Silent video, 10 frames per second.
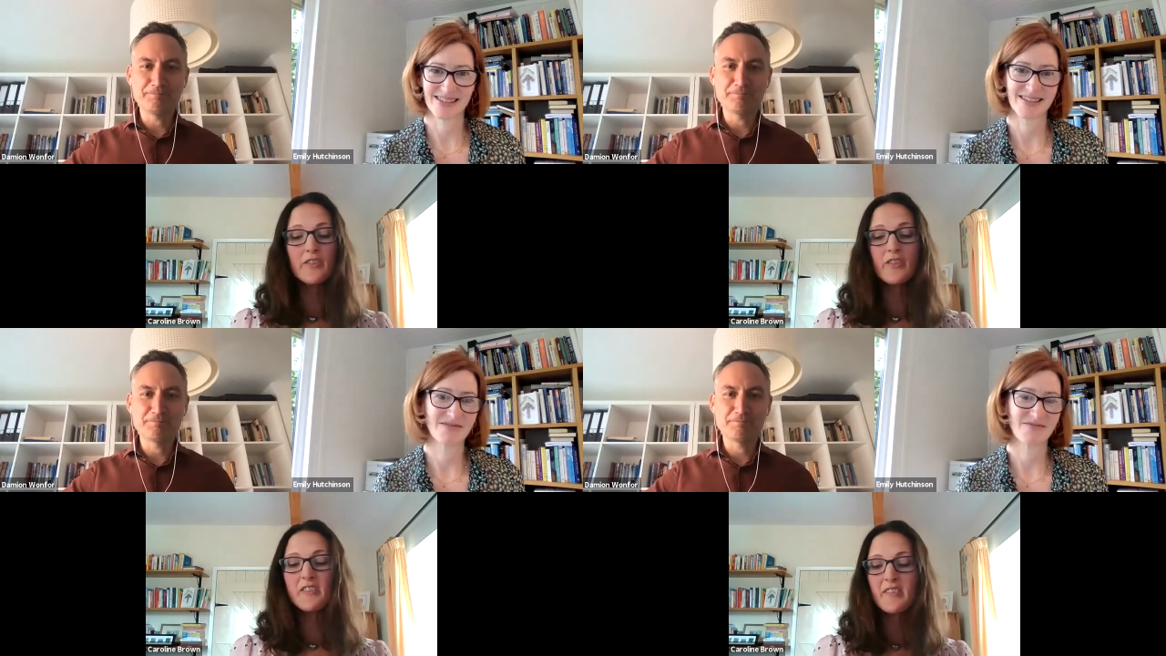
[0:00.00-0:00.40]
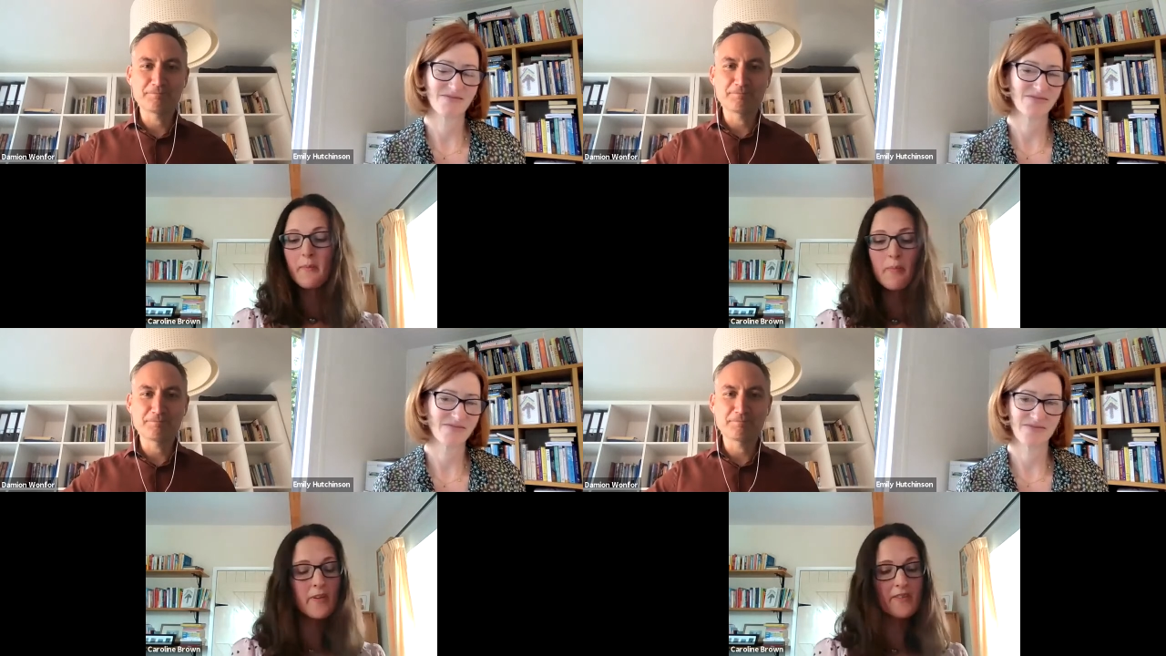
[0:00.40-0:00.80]
Speaker 1: just as
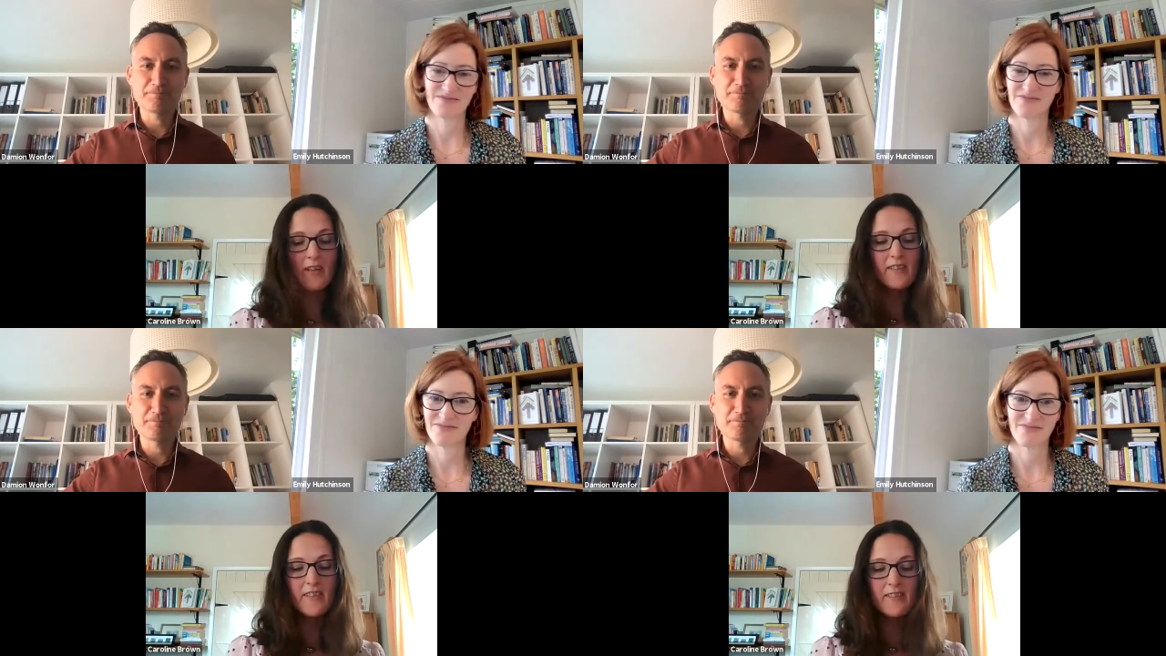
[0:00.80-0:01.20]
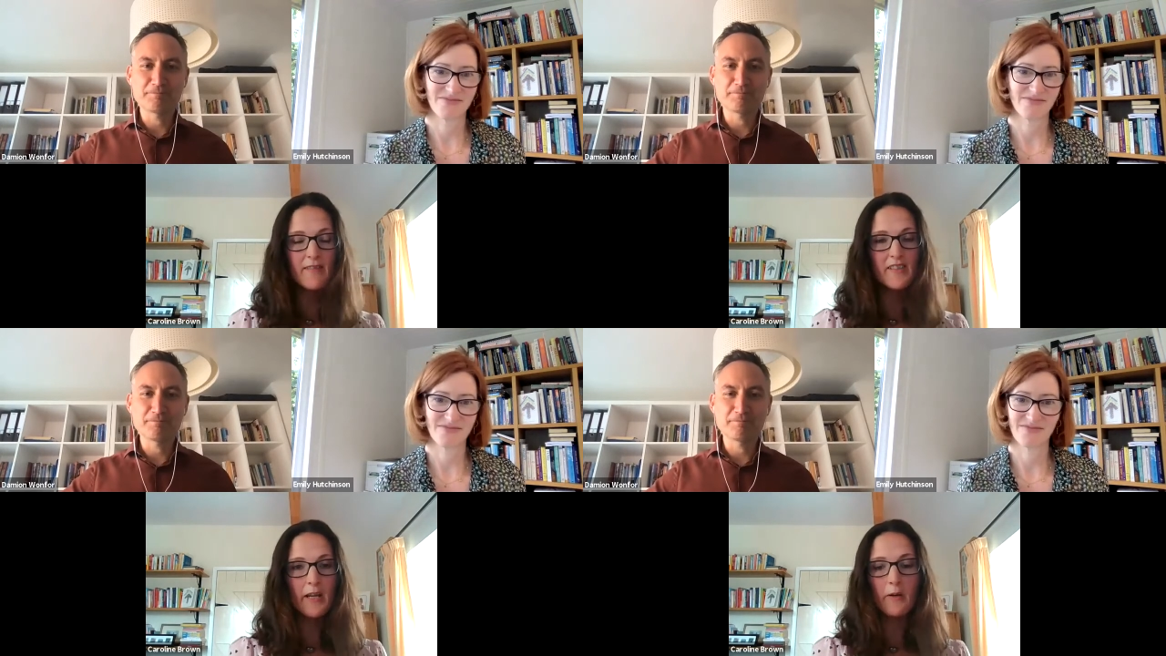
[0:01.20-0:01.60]
simple as, as the,
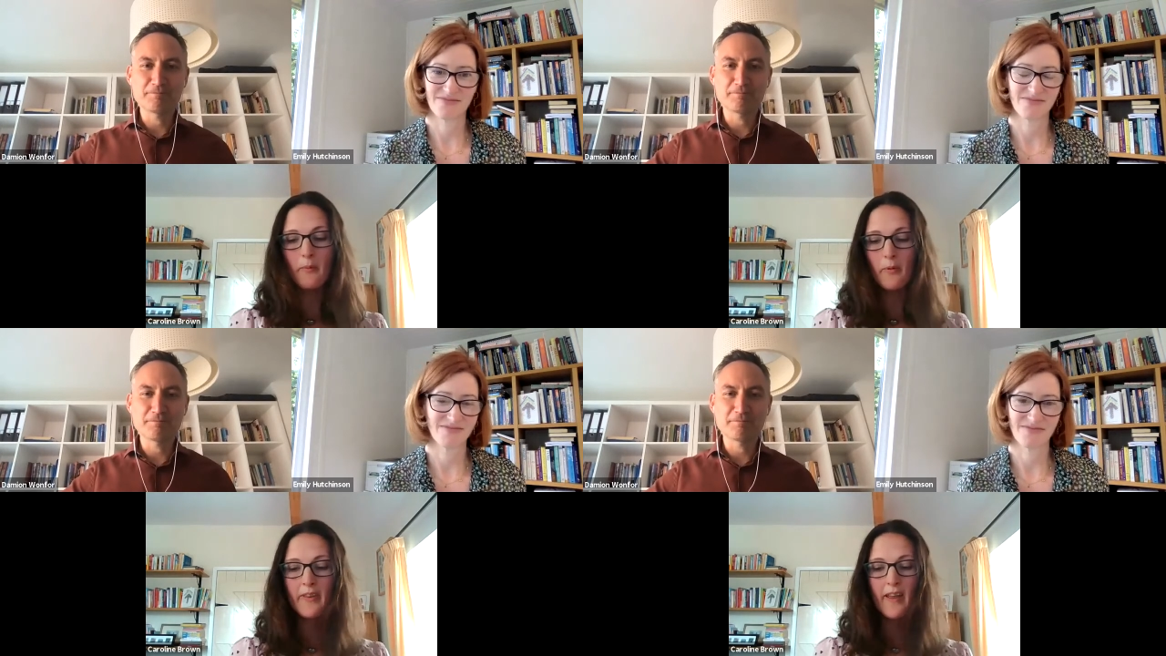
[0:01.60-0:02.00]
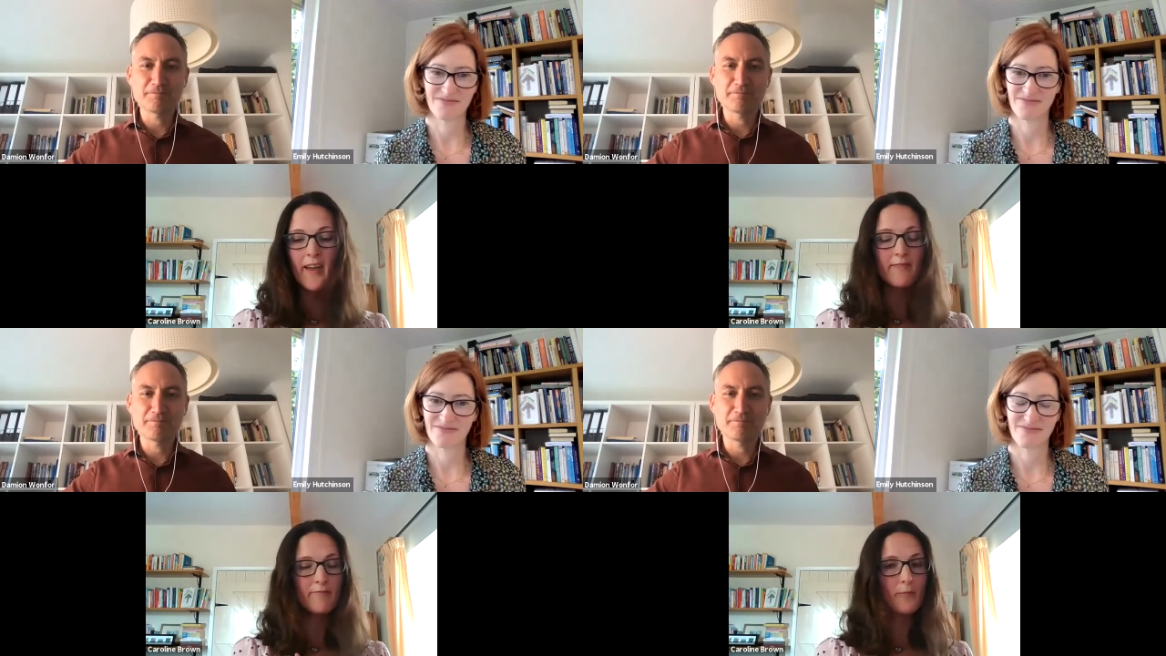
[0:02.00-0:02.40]
the second point
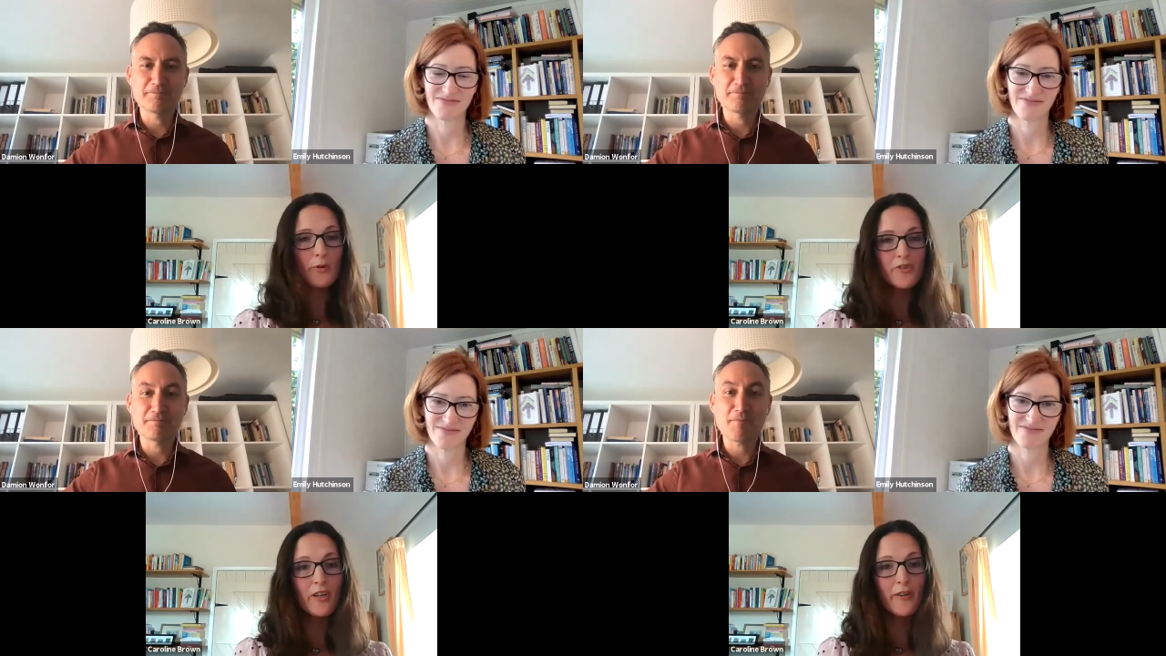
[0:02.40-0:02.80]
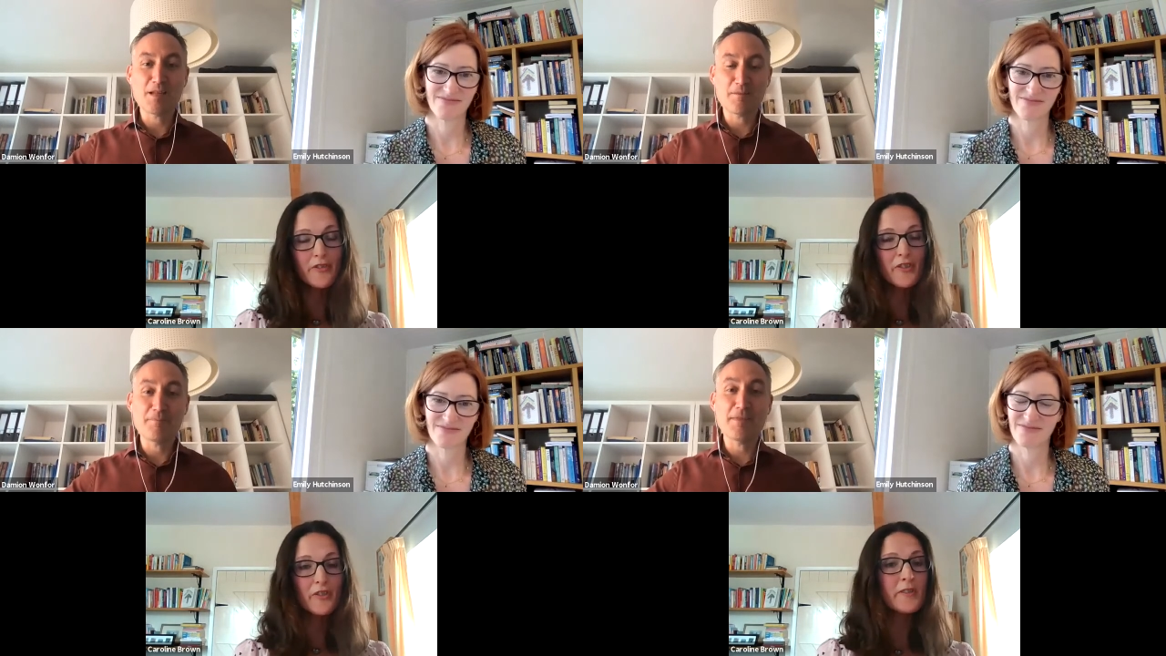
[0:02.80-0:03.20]
there what do you
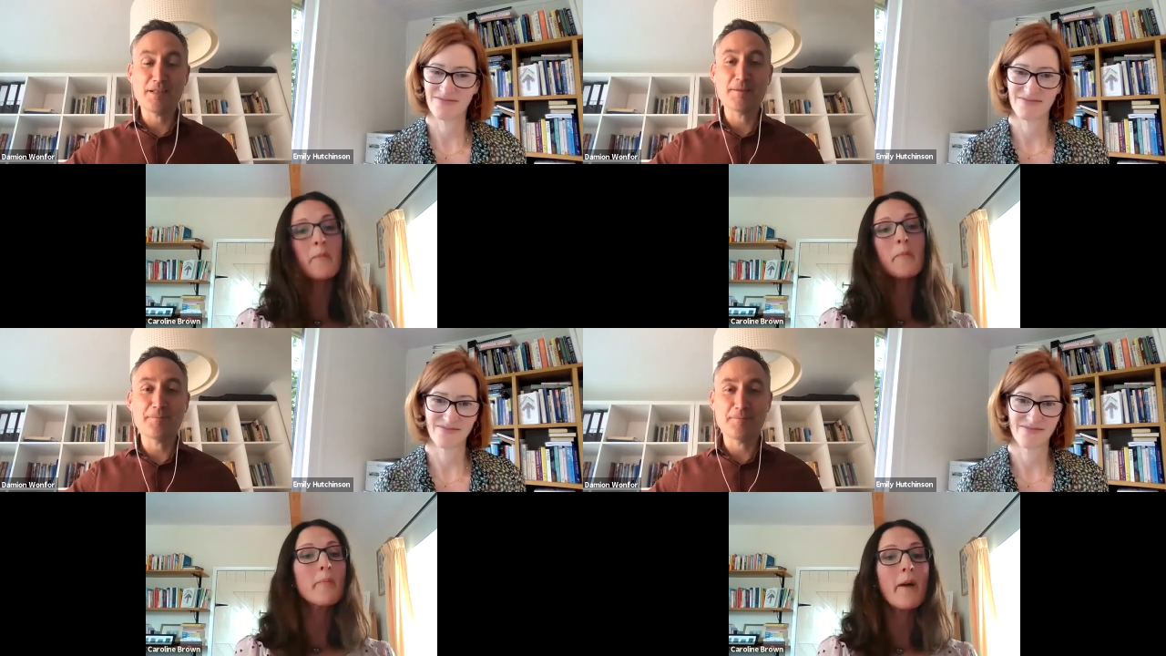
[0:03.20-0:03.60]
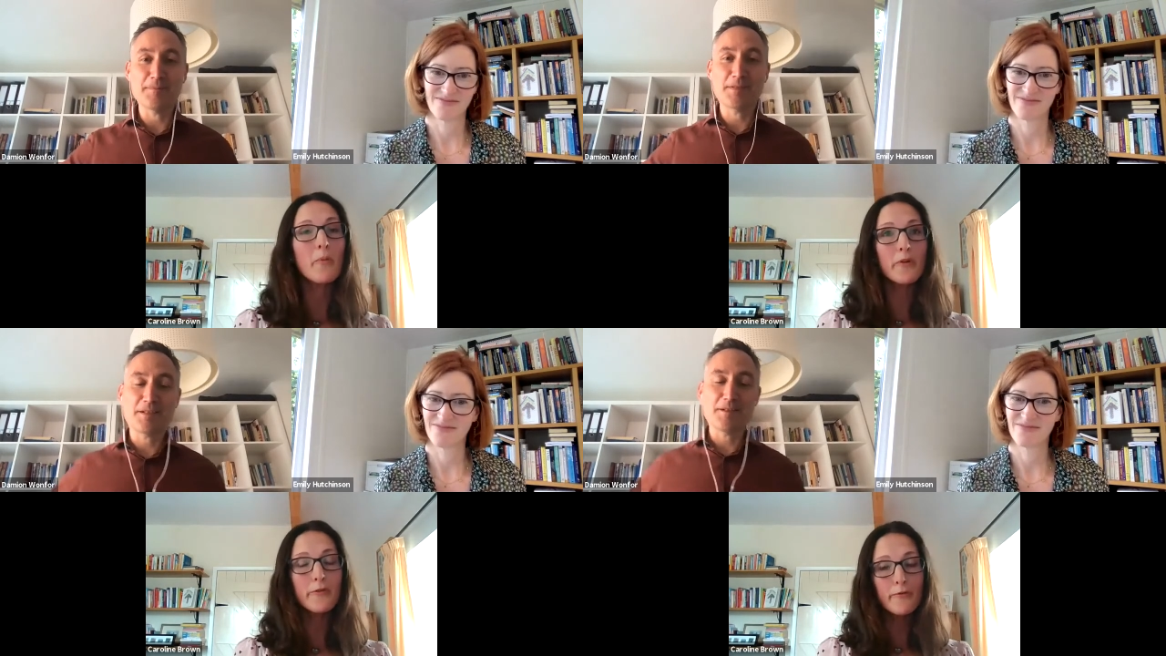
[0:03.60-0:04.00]
love to do yeah. tell me
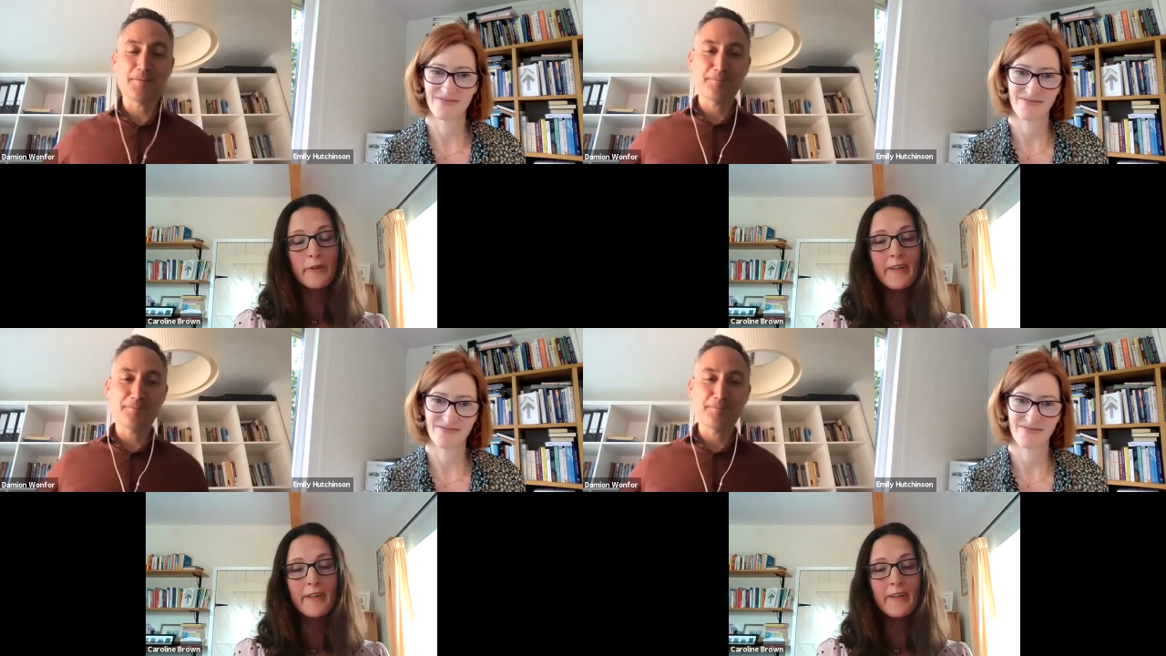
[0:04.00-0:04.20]
about what you've